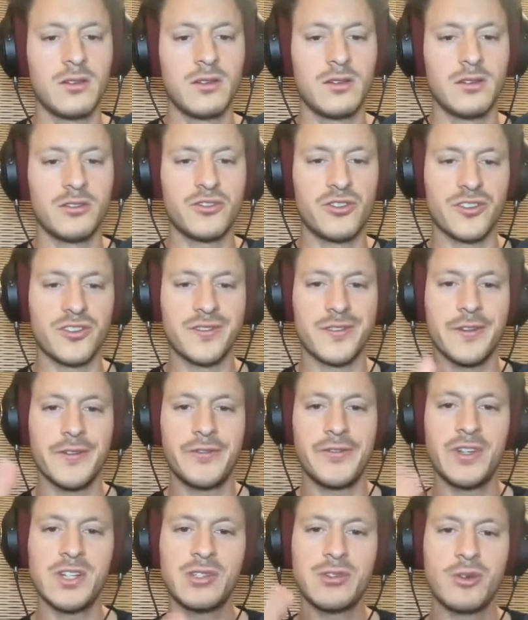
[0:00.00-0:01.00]
Just the
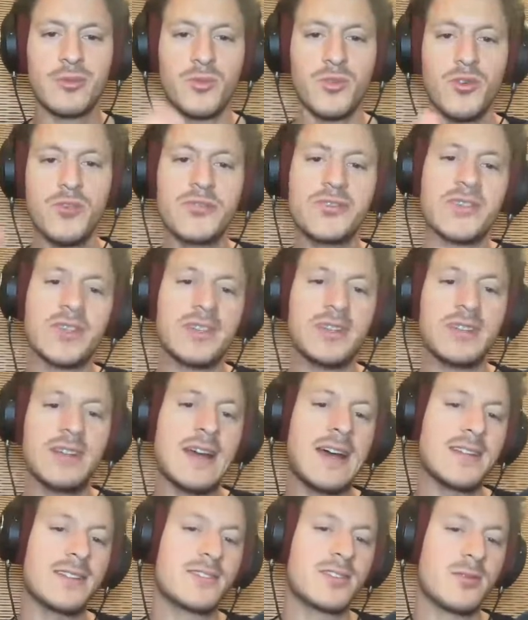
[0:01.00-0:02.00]
filter moves and it
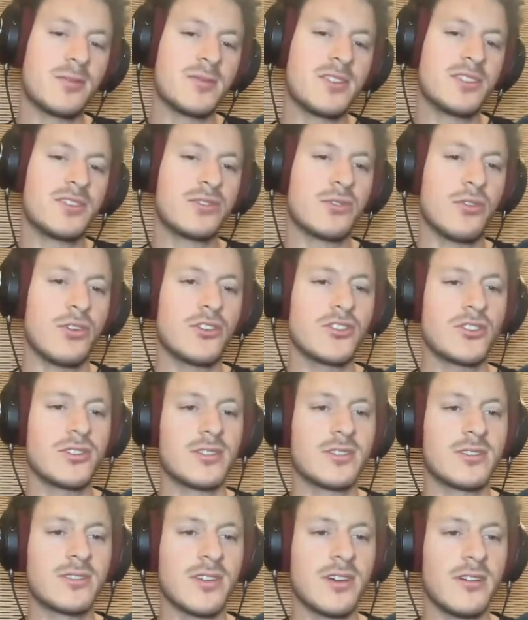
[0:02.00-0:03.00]
adds some distortion and
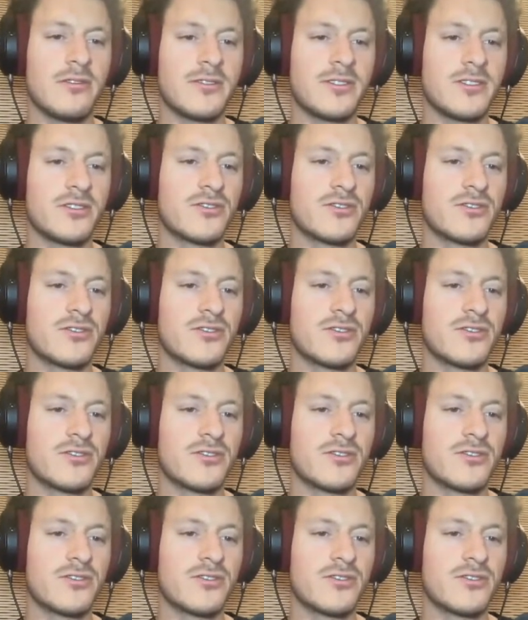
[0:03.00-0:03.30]
stuff and